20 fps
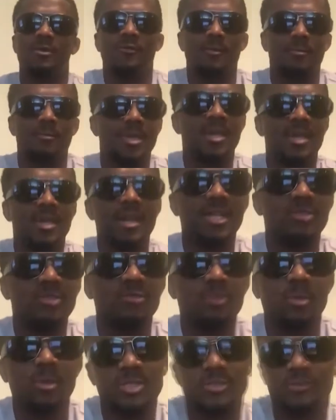if I'm
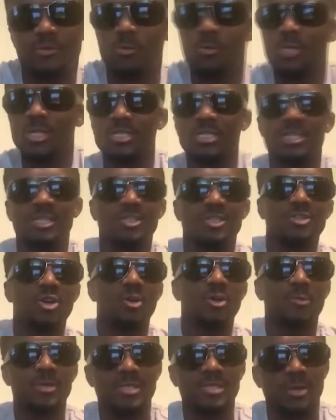being honest with myself, I
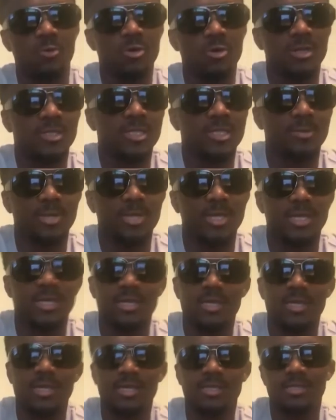wasn't as sharp as I wanted to
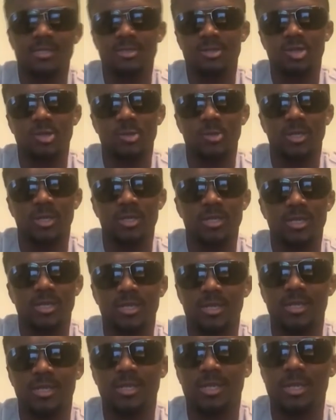be at the tournament,
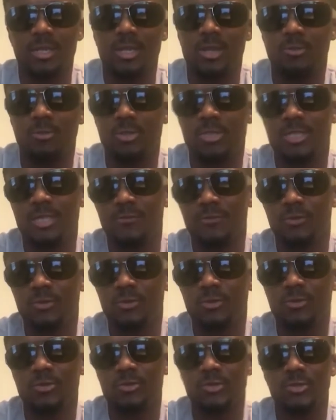and it was
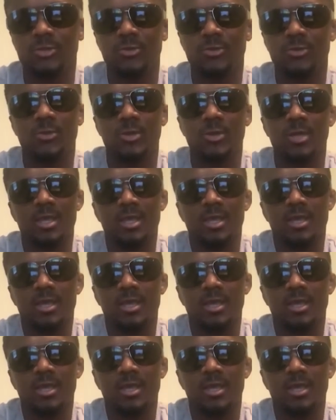difficult to